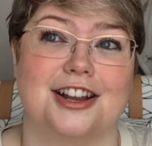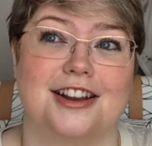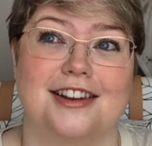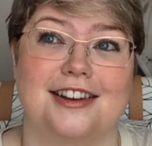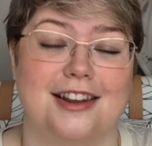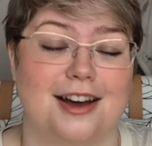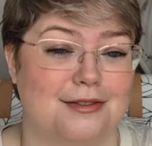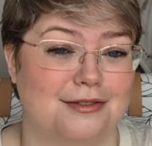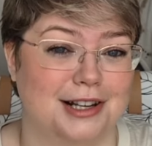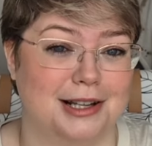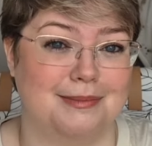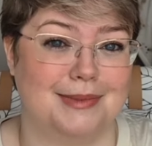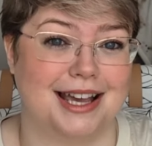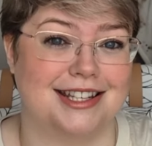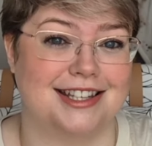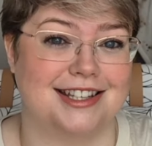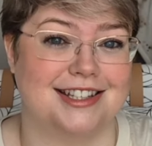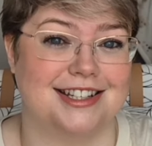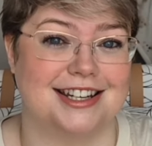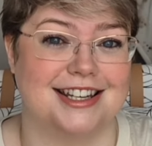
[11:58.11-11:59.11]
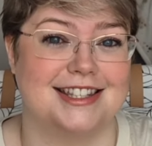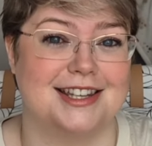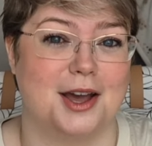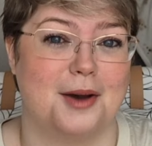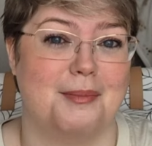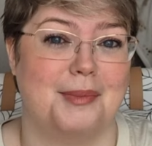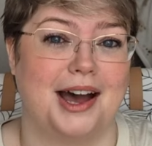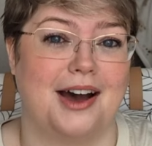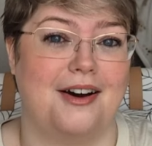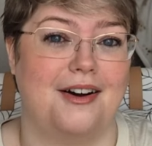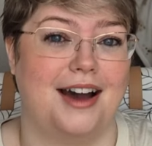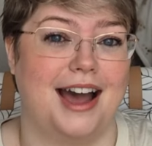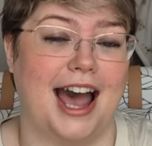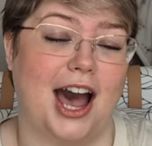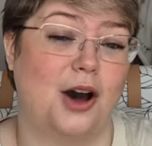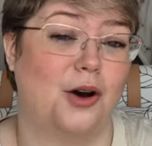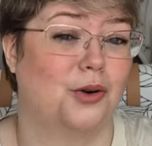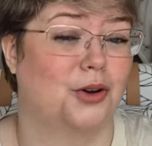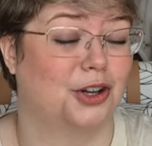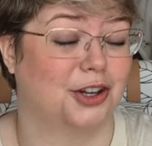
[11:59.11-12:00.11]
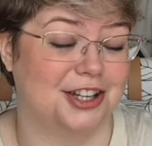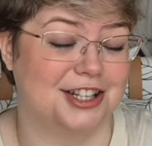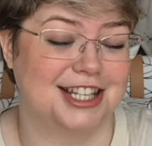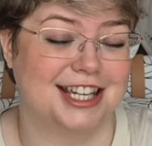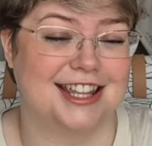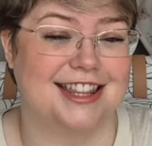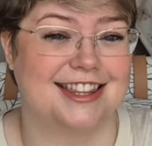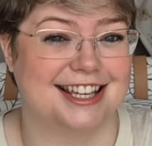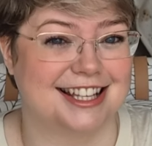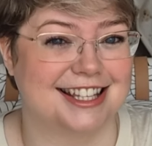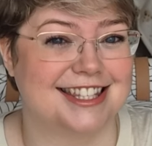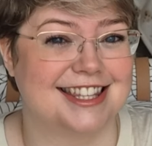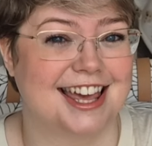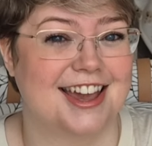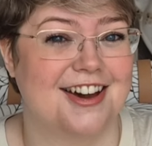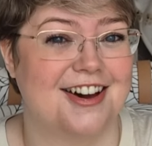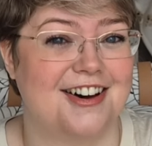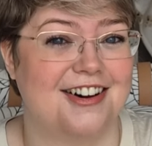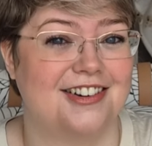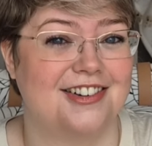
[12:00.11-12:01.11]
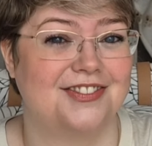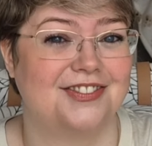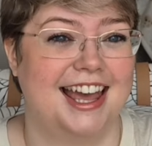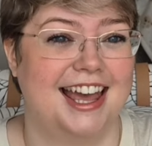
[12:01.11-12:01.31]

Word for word: lovely messages about how good he thinks they are.